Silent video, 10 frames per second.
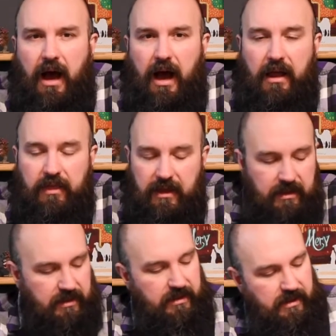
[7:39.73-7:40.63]
I think
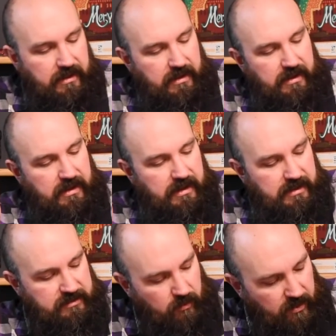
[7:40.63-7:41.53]

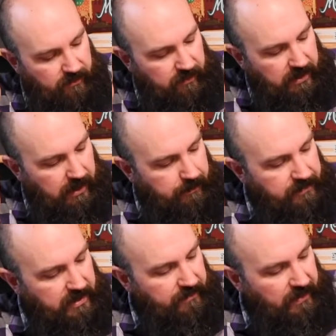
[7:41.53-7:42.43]
it's a wonderful game,
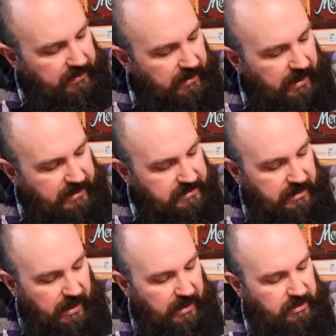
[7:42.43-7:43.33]
and the fact that it has a
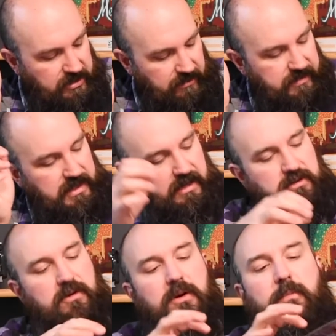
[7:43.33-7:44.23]
night shift side
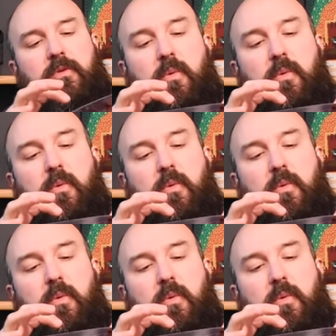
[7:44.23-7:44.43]
to it,